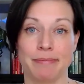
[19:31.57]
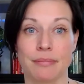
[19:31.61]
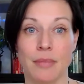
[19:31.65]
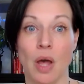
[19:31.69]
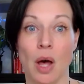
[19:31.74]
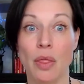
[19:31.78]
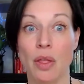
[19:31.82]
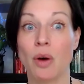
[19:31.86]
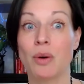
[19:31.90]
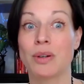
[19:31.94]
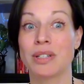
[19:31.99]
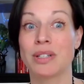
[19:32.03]

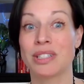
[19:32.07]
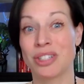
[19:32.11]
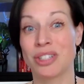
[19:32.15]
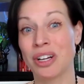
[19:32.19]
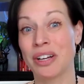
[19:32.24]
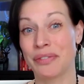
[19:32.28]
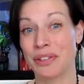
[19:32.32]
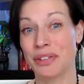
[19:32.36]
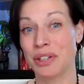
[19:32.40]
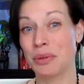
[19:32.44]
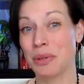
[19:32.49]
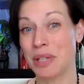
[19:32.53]
Although it took
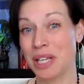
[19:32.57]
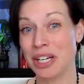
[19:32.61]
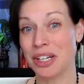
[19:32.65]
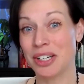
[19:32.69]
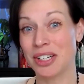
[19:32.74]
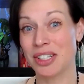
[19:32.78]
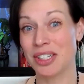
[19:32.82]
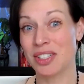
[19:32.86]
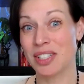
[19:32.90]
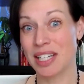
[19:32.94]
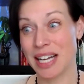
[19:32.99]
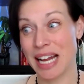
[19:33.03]
a few
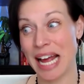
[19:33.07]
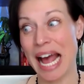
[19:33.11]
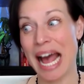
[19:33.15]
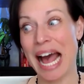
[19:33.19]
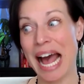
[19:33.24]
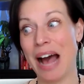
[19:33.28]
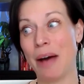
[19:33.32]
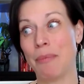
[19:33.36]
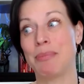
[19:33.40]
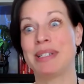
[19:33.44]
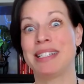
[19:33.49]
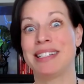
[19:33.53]
years, it
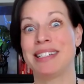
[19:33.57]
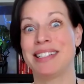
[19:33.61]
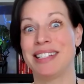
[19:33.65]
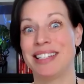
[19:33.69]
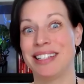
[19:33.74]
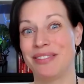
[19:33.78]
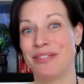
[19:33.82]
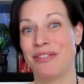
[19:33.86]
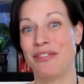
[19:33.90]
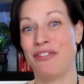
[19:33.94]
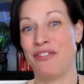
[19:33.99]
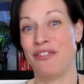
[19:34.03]
happened
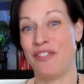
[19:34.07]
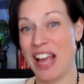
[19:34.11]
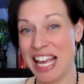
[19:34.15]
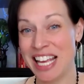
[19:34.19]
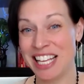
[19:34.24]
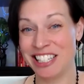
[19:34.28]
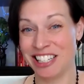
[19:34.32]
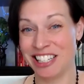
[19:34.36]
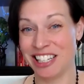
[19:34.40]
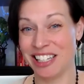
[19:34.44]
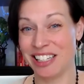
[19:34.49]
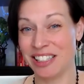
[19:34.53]
in
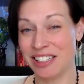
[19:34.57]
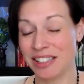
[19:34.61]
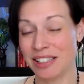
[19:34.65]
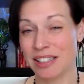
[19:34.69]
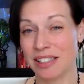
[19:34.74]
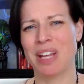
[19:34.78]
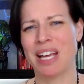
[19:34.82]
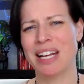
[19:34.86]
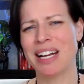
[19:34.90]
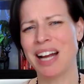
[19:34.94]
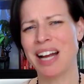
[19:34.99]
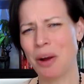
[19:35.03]

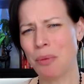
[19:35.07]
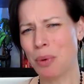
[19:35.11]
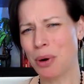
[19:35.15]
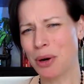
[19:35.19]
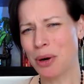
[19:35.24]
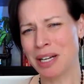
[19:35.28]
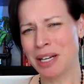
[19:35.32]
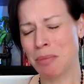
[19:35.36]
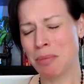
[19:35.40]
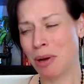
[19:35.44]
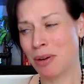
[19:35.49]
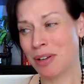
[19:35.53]
phases, and I
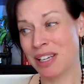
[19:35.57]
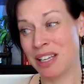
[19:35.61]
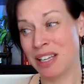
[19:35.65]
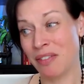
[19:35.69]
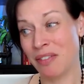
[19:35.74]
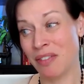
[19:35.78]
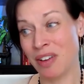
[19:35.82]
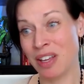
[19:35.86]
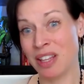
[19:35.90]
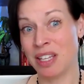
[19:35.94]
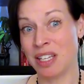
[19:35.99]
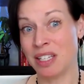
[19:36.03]
worried about
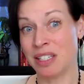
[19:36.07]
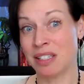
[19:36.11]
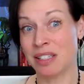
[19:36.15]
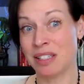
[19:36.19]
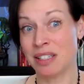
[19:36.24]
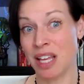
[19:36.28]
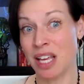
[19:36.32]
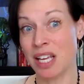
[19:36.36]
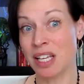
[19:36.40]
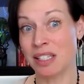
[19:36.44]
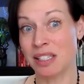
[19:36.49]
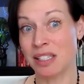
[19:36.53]
giving these
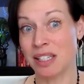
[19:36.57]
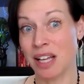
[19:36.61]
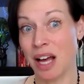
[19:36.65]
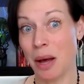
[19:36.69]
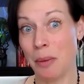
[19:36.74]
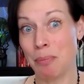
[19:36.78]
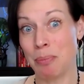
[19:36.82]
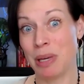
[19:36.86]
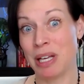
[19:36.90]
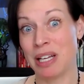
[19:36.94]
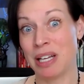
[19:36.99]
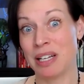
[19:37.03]
things
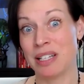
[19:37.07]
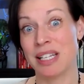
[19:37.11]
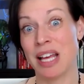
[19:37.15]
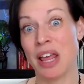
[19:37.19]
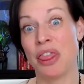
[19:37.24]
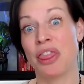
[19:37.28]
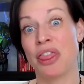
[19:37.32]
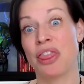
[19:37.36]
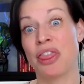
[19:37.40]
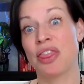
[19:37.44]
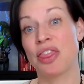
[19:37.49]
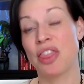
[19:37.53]
up because
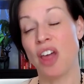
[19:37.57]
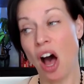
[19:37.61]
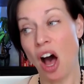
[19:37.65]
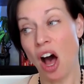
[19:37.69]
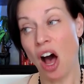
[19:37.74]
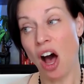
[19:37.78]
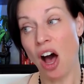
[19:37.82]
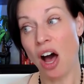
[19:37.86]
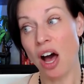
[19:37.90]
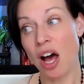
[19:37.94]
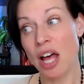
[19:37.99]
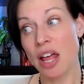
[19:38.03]
I
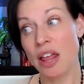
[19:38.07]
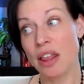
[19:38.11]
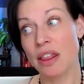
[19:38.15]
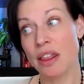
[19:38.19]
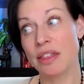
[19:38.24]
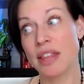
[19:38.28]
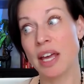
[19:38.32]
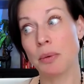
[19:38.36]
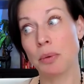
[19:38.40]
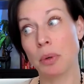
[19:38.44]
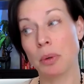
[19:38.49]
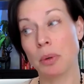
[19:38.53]
thought
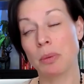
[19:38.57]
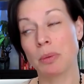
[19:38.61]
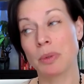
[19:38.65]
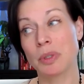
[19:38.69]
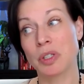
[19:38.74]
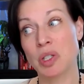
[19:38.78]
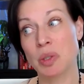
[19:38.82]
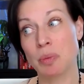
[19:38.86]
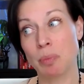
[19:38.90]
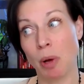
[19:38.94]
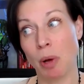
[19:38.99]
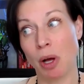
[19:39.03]
they were
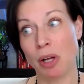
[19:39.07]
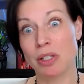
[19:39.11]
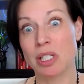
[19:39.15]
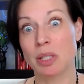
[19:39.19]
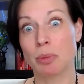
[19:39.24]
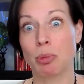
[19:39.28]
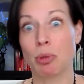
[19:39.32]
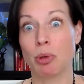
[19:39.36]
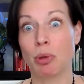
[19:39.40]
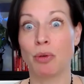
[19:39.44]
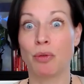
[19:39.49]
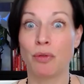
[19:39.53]

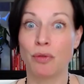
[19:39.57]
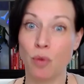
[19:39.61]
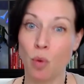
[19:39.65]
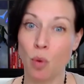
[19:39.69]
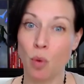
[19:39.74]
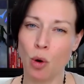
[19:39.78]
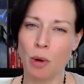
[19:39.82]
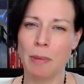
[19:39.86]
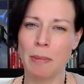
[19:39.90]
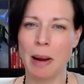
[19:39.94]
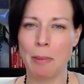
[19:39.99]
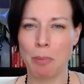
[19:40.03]
responsible
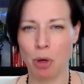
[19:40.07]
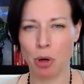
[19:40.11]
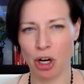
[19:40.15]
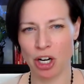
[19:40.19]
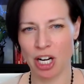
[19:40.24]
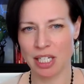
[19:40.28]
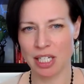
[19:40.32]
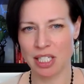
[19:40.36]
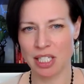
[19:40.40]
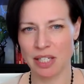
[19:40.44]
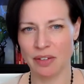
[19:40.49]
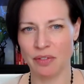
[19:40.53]
for my
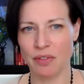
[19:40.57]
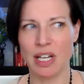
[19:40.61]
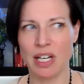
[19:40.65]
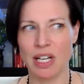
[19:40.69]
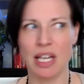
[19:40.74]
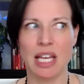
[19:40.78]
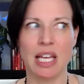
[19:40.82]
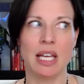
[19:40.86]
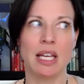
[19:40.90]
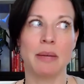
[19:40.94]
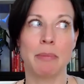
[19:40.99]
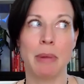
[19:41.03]

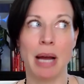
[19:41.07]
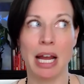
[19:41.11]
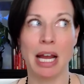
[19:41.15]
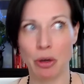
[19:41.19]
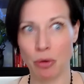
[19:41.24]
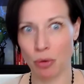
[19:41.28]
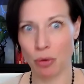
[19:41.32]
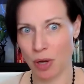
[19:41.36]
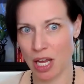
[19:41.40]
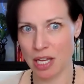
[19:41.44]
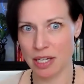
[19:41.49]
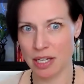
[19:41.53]
productivity, my
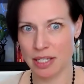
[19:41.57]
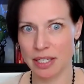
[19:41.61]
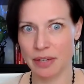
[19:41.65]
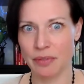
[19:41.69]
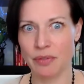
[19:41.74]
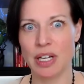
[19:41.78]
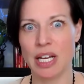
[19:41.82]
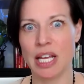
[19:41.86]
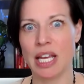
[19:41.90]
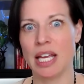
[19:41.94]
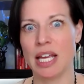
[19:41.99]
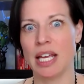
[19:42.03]

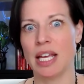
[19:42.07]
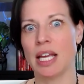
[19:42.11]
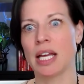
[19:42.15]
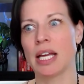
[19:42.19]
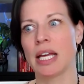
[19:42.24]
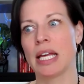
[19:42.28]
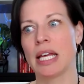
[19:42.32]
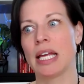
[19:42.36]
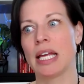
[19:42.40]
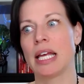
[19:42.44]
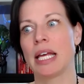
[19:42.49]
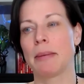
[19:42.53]
creativity,
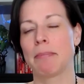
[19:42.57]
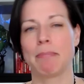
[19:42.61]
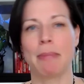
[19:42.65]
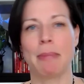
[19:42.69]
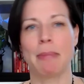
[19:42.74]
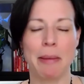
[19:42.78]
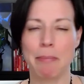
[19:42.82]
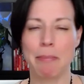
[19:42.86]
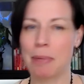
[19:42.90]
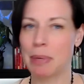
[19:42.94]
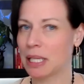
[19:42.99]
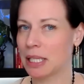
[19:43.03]
my
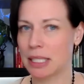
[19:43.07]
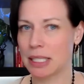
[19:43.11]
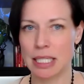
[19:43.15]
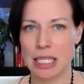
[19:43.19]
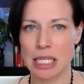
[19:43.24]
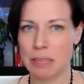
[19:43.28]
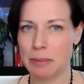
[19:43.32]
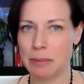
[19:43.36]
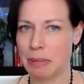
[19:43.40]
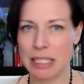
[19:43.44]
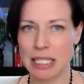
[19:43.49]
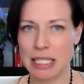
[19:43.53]
ability
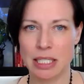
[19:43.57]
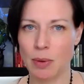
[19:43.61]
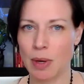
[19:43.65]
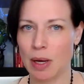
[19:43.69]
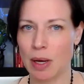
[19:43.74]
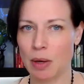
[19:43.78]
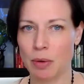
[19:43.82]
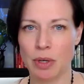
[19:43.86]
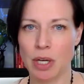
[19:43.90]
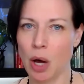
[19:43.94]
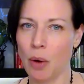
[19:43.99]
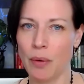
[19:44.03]
to be so
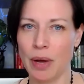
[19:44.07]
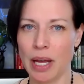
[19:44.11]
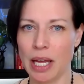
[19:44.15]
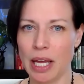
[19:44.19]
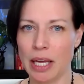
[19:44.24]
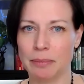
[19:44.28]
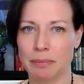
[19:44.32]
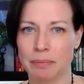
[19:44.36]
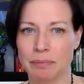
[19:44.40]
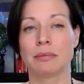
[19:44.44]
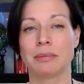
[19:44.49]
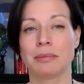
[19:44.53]
outgoing.
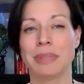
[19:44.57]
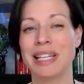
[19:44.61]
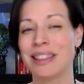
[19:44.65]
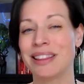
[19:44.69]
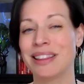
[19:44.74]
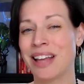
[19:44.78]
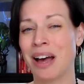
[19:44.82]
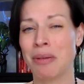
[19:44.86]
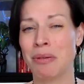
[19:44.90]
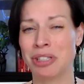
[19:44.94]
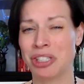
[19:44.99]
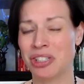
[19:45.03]
But
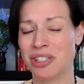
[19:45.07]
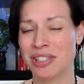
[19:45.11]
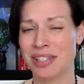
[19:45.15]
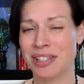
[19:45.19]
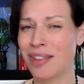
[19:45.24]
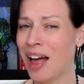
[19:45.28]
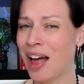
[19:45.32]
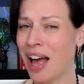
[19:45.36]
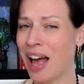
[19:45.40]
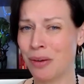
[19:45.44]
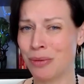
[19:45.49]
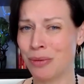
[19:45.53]
that was just a
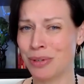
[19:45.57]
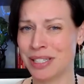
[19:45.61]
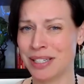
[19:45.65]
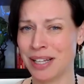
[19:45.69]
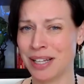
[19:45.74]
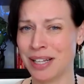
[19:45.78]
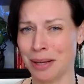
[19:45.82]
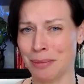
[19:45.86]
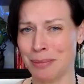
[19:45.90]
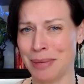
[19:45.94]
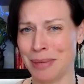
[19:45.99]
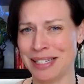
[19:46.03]
lie I was
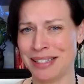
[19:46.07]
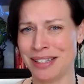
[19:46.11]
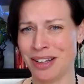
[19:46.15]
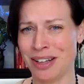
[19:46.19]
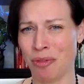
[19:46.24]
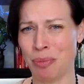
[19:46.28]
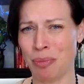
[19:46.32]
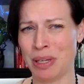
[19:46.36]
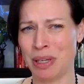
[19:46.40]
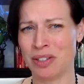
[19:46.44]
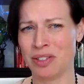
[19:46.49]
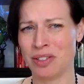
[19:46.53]
telling
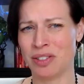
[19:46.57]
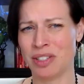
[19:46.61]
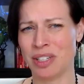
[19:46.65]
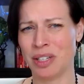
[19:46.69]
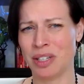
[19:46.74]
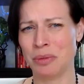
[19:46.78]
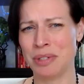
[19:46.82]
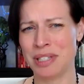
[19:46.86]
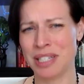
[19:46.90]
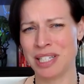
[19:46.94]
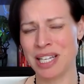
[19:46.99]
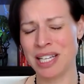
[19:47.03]
myself because
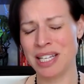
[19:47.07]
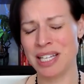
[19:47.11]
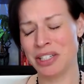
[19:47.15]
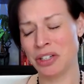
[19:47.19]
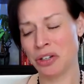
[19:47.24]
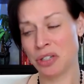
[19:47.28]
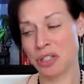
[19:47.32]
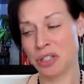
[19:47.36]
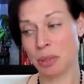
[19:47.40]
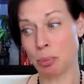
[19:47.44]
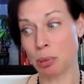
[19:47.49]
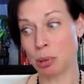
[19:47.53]
it was
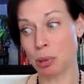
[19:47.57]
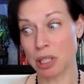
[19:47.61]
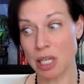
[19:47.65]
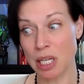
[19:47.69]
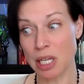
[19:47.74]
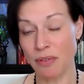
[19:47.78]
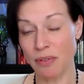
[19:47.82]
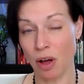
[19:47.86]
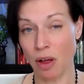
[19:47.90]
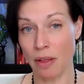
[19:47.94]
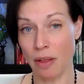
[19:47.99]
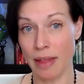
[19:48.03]
easier to
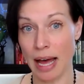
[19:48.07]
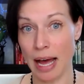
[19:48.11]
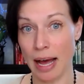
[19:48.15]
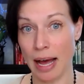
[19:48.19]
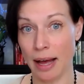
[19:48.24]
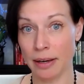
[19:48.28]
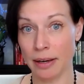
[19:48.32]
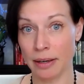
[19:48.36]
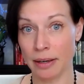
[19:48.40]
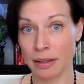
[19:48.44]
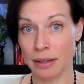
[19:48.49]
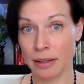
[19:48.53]
believe all
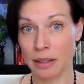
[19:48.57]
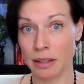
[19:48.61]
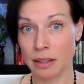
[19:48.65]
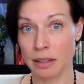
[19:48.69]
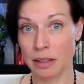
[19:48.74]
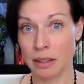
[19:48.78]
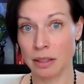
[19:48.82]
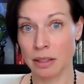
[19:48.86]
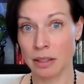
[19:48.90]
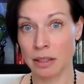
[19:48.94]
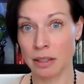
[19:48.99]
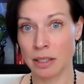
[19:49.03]
that
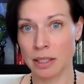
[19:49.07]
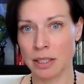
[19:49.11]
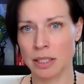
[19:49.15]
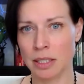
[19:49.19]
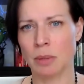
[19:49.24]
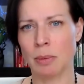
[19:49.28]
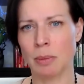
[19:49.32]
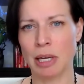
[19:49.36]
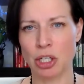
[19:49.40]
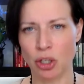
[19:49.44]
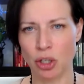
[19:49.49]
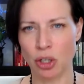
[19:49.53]

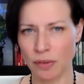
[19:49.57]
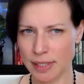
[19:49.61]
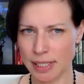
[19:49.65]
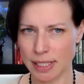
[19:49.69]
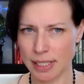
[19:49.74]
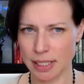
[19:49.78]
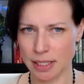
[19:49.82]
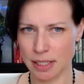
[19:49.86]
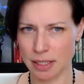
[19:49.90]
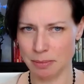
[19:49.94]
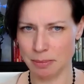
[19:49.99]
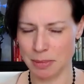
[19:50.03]
until my nervous
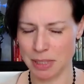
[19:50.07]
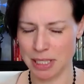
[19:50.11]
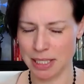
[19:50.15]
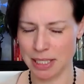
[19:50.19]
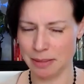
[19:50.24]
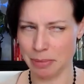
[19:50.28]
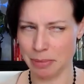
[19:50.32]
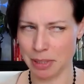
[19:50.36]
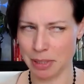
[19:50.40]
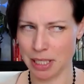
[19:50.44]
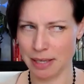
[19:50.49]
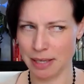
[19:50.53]
system
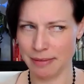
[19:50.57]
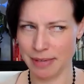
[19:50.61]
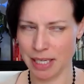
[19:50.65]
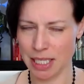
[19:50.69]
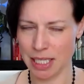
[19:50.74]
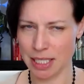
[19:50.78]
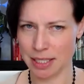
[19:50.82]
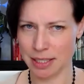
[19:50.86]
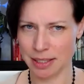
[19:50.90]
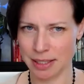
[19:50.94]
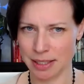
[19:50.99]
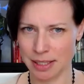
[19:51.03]
didn't believe
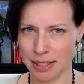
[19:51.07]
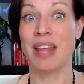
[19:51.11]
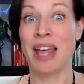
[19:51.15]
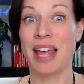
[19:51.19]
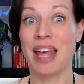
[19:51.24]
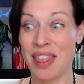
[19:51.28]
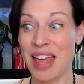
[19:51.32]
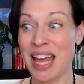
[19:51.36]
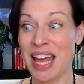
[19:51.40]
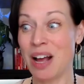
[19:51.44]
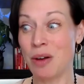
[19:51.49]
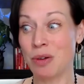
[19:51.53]
it.
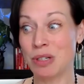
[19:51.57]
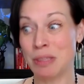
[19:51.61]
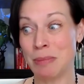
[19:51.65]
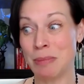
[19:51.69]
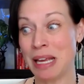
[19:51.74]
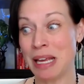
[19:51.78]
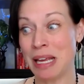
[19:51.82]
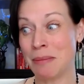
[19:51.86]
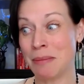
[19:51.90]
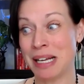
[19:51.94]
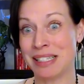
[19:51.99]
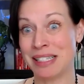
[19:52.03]
And then I was
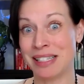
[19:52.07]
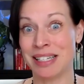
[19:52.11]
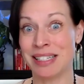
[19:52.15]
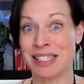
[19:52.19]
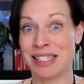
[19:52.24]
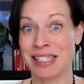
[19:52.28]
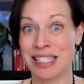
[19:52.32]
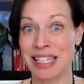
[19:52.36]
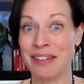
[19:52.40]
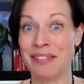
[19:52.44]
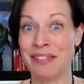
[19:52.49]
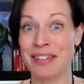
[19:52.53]
making my
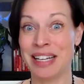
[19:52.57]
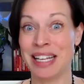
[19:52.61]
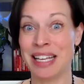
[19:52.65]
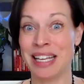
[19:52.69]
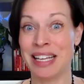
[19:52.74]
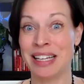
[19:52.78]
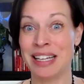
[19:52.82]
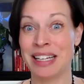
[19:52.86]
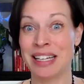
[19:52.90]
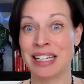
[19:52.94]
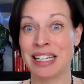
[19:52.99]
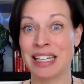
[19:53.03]

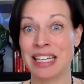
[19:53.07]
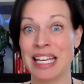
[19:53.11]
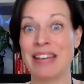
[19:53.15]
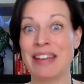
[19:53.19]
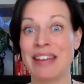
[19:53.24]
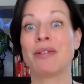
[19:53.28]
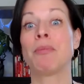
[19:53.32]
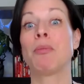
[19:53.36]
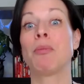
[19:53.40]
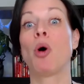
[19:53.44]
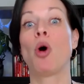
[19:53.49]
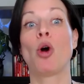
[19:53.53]
sensitivity
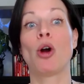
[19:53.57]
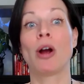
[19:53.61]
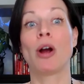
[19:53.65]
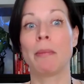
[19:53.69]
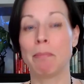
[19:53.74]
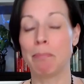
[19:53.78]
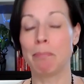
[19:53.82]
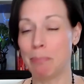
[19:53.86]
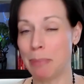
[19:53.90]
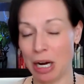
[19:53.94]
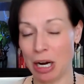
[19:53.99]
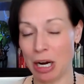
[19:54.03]
even more
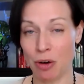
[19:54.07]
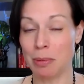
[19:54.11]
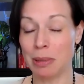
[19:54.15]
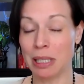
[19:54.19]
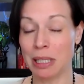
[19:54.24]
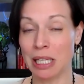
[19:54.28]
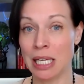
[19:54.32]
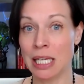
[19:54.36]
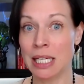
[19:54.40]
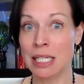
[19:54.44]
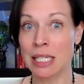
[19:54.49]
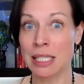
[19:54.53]

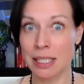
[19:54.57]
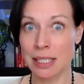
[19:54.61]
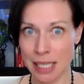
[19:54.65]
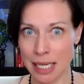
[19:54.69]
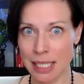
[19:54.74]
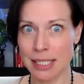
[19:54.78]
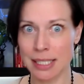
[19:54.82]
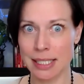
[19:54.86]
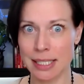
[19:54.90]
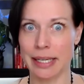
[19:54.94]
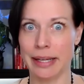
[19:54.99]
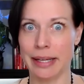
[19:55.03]
unbearably
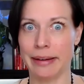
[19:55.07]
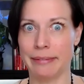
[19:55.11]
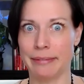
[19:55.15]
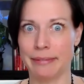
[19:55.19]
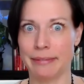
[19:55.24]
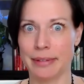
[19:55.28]
sensitive.